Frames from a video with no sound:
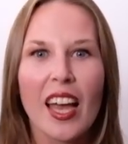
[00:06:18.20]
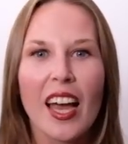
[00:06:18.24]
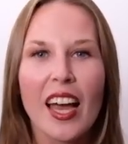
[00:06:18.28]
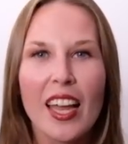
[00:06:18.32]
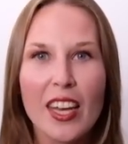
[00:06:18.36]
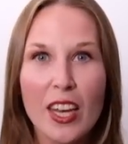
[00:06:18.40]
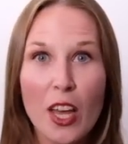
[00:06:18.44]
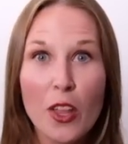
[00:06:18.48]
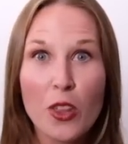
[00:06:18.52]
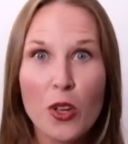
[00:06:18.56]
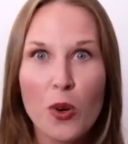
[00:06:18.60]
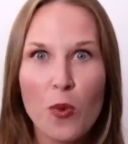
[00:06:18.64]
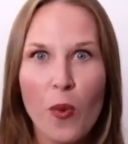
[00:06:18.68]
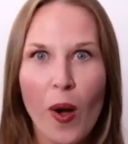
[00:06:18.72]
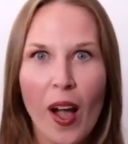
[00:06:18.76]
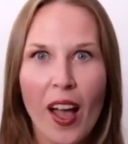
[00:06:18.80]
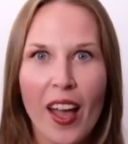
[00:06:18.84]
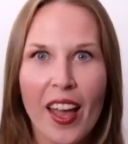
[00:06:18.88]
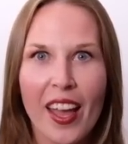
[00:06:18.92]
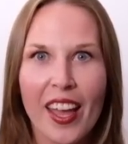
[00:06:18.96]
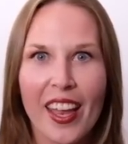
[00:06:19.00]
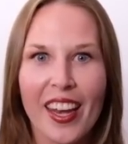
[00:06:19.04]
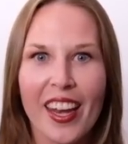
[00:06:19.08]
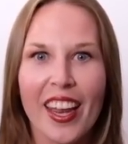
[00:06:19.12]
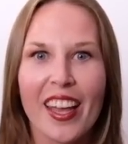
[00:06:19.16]
another
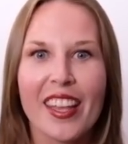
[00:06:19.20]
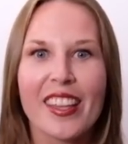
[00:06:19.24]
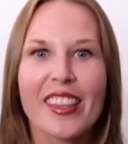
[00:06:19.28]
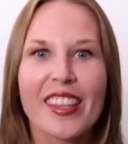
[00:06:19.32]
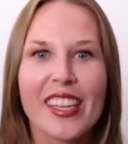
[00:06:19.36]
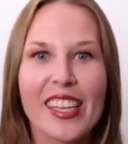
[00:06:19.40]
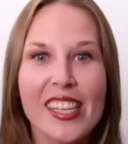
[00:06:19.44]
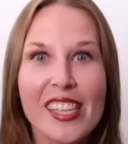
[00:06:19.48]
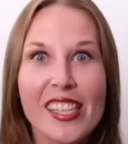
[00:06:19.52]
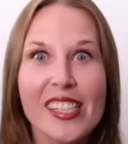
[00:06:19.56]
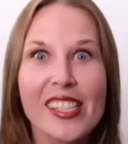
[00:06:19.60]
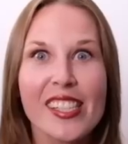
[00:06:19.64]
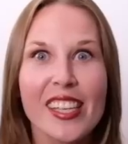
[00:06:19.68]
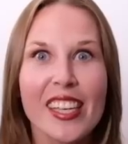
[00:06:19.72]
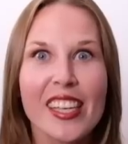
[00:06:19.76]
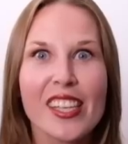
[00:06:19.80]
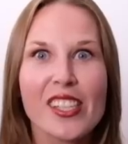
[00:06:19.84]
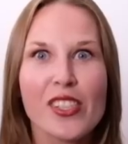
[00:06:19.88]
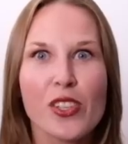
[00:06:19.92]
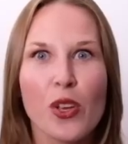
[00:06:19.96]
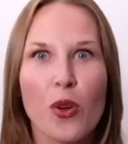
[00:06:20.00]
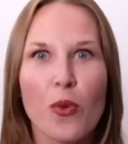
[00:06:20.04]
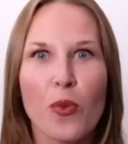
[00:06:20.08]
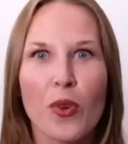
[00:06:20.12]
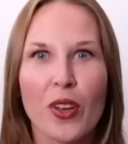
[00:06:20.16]
one. This
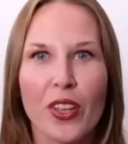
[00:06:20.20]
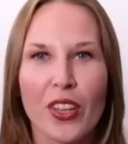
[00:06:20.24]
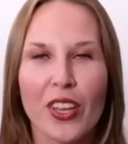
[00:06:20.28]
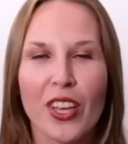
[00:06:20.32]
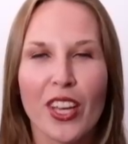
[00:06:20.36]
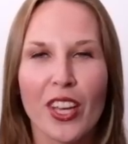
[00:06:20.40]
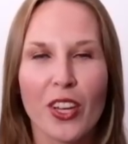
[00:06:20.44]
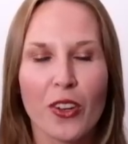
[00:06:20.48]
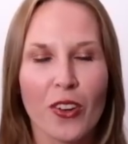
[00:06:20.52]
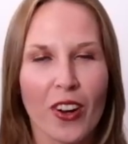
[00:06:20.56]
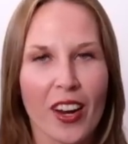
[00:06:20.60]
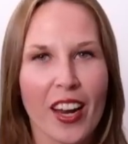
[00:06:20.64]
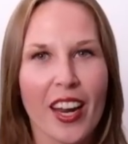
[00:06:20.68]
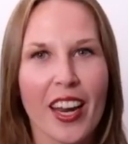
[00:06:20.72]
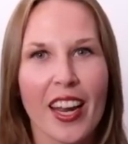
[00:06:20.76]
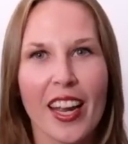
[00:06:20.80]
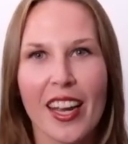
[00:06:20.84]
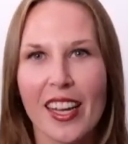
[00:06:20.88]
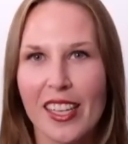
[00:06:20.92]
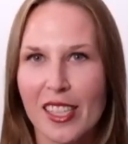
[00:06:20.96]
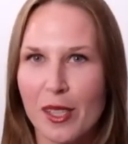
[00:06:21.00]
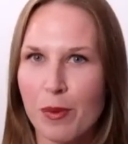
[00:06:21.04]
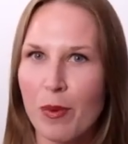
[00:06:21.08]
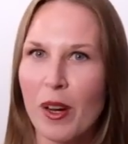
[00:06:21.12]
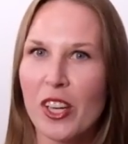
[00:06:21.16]
is a really great
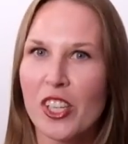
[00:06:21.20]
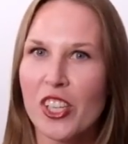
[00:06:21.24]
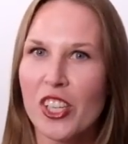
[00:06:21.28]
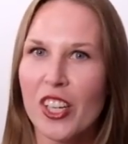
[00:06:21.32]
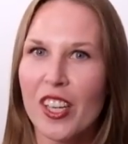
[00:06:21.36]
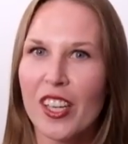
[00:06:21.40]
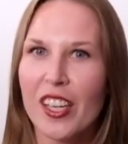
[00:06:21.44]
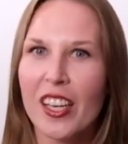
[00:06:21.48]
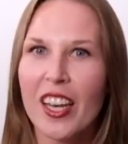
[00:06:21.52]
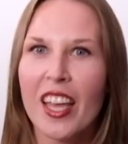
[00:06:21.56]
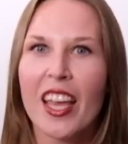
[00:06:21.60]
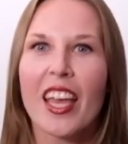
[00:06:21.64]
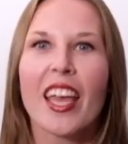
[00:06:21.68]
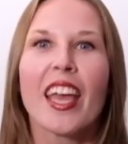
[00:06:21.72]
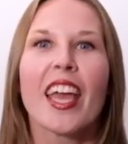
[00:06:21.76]
expression,